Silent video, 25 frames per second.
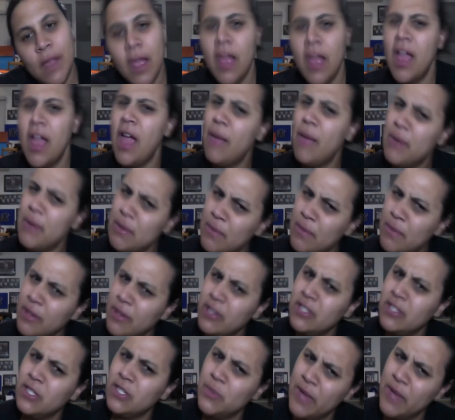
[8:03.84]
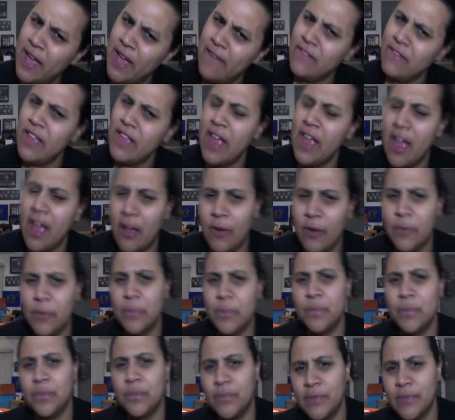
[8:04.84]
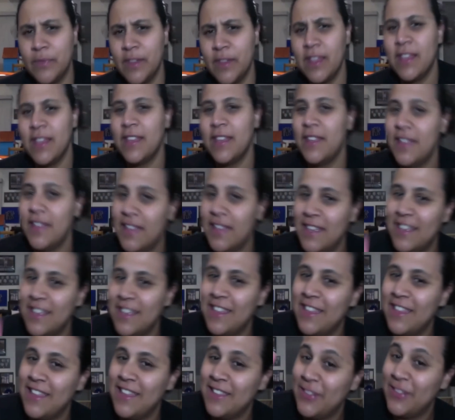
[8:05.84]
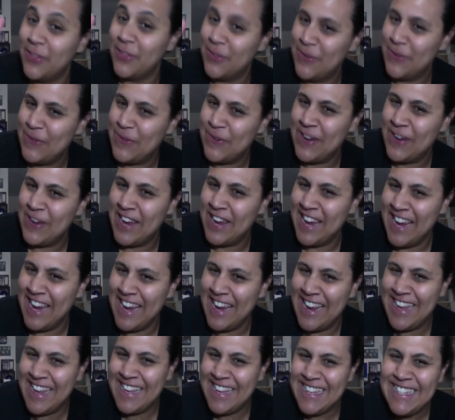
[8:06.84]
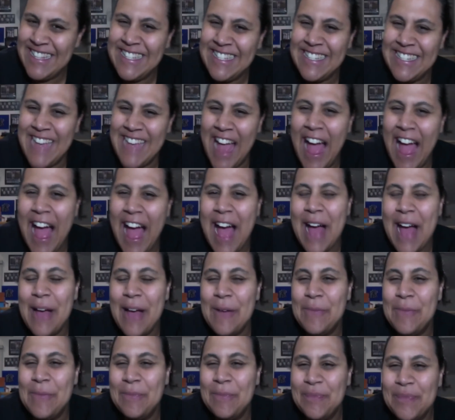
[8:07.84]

How many monkeys do we have now? Three. Good job.